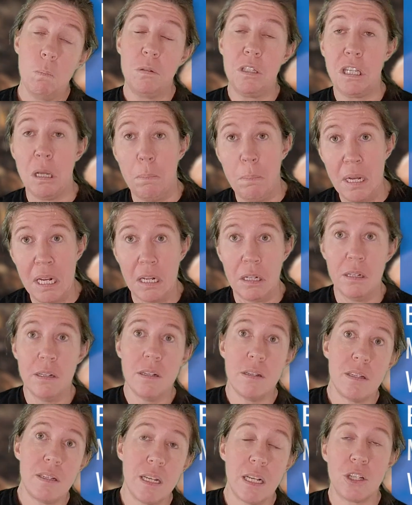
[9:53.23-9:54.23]
Typical,
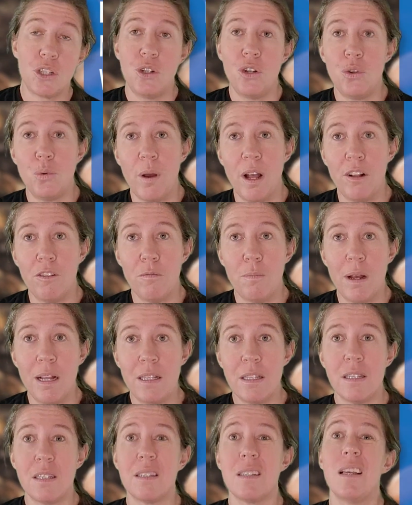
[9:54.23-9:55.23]
6 to 12
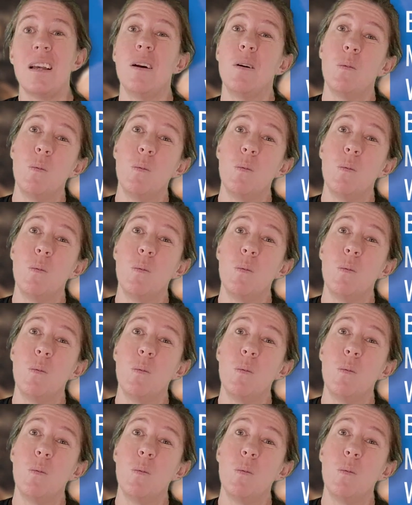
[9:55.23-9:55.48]
months.